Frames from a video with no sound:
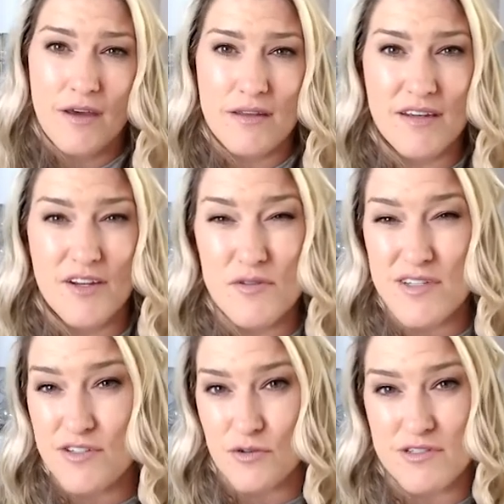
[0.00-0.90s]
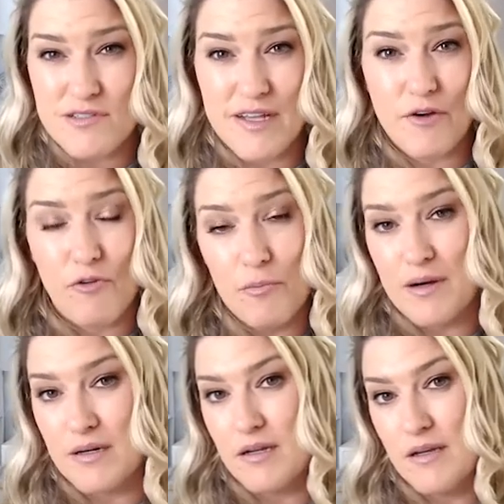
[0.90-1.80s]
than using sources like
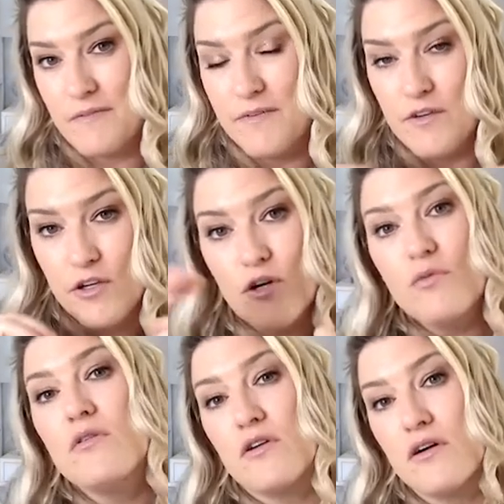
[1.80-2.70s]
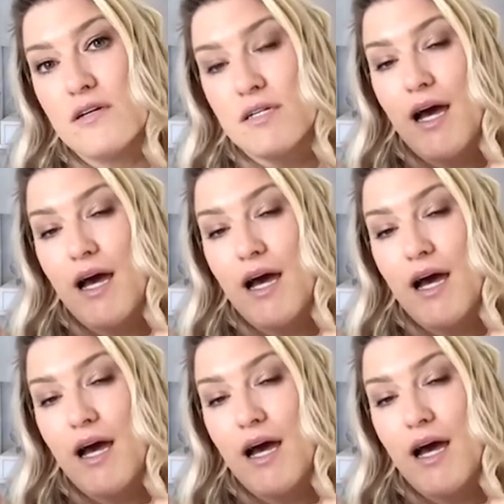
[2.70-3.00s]
Groupon. If you learned